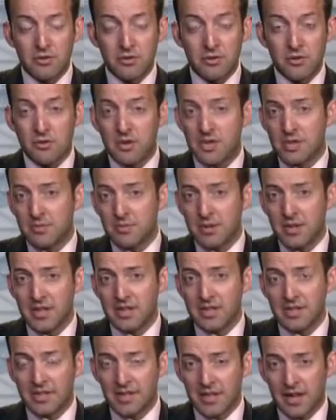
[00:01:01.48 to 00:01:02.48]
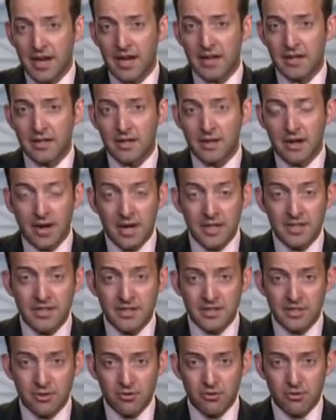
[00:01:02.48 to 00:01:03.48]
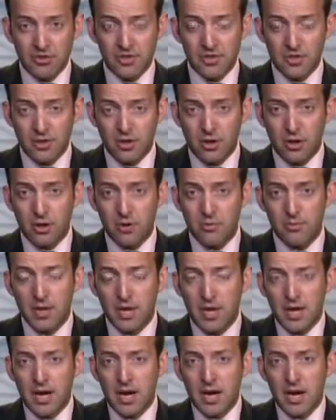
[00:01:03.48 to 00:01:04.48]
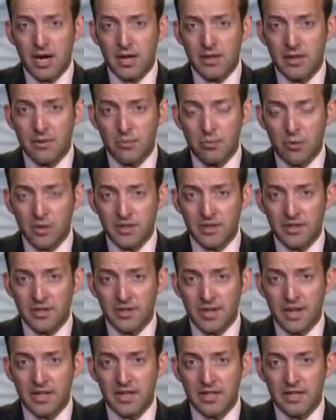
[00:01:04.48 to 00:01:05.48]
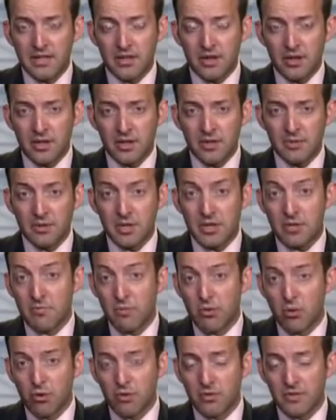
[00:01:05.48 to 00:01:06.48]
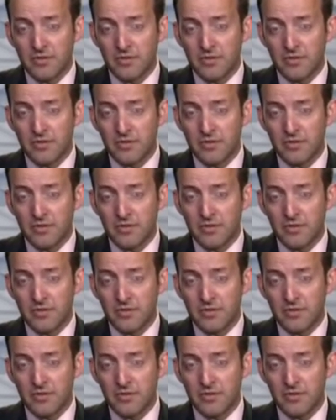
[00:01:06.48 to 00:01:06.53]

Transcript: the US plans to counter ISIS across the globe, there wasn't that. It's going to be more